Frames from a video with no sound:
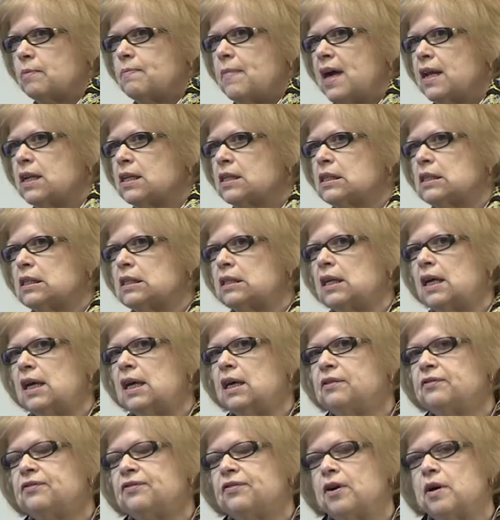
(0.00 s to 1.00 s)
medicine.
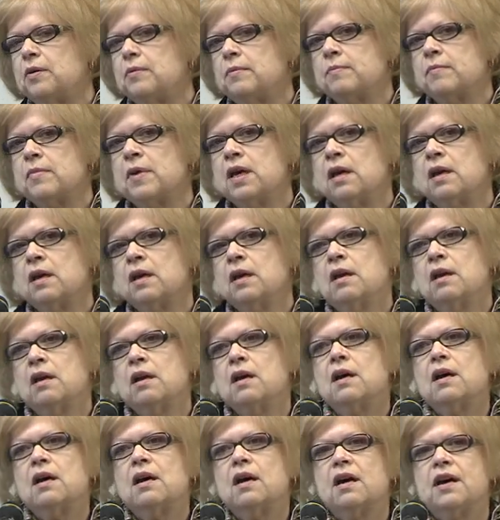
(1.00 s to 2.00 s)
And from
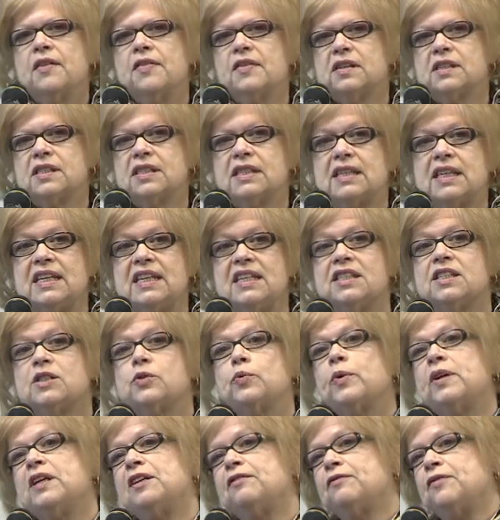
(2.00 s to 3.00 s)
uh, the
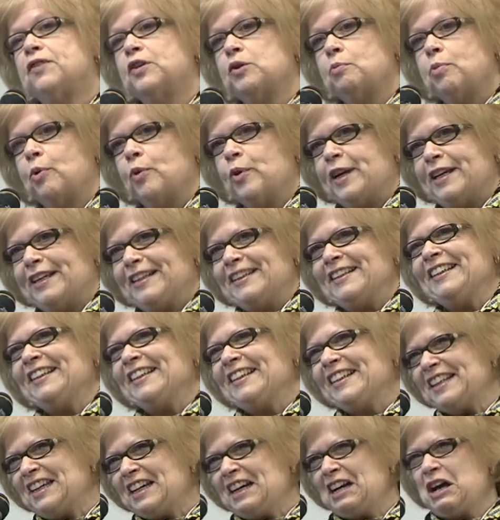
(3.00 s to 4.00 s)
C-suite viewpoint,
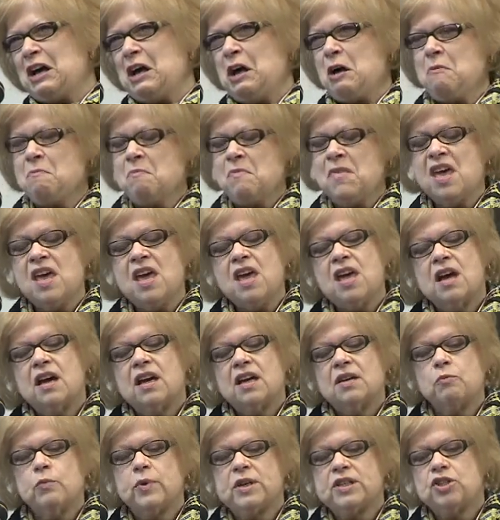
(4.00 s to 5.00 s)
um,
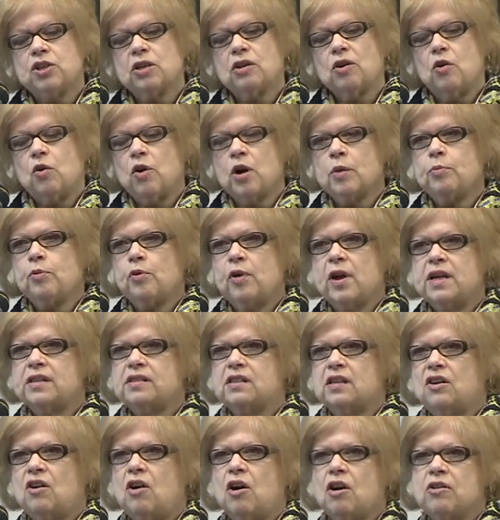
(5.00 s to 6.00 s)
which
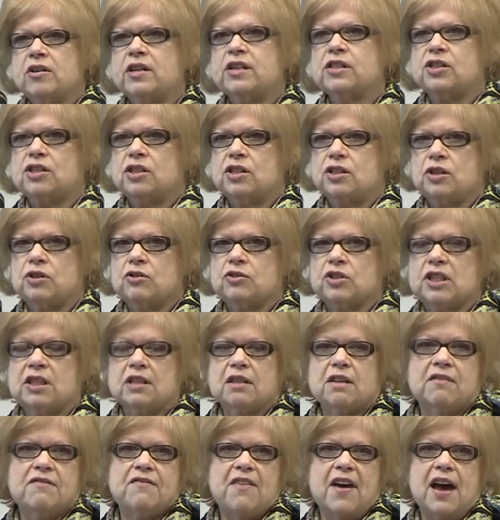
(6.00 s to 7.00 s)
incorporates in our
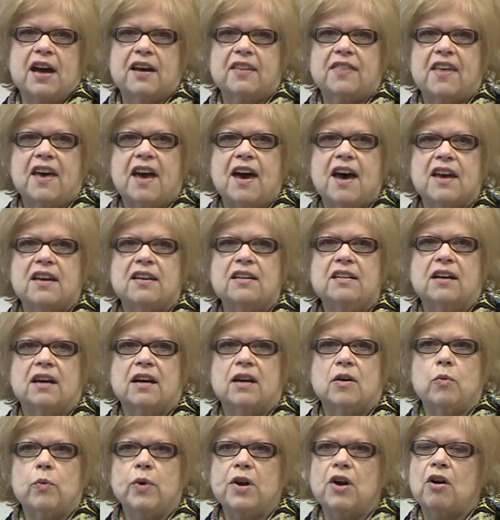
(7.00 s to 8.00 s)
institution the fact that
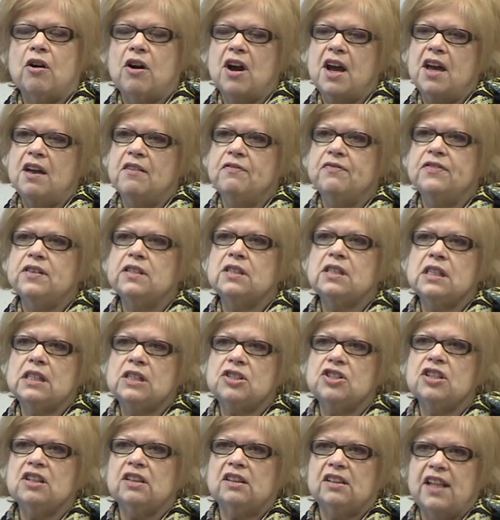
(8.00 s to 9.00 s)
uh, we are a
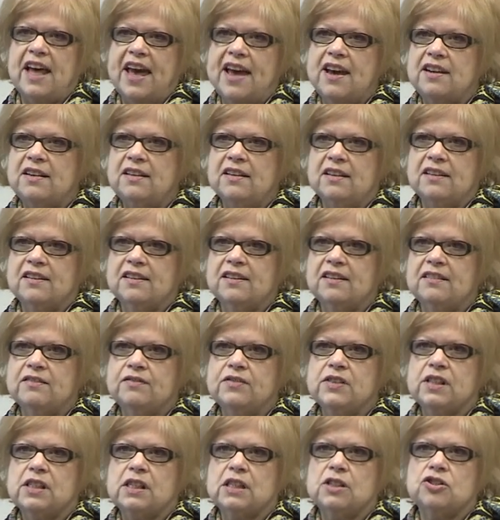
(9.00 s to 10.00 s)
physician-led,
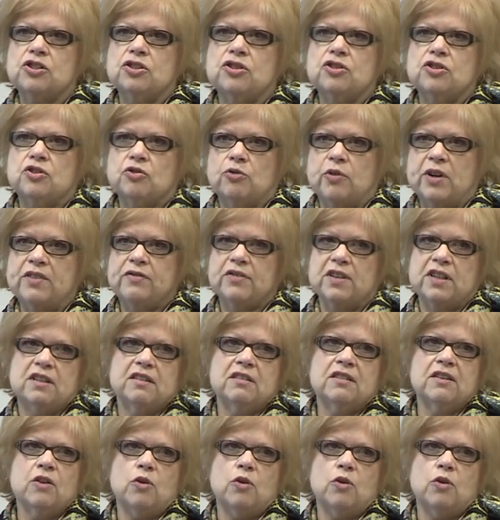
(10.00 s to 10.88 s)
physician-driven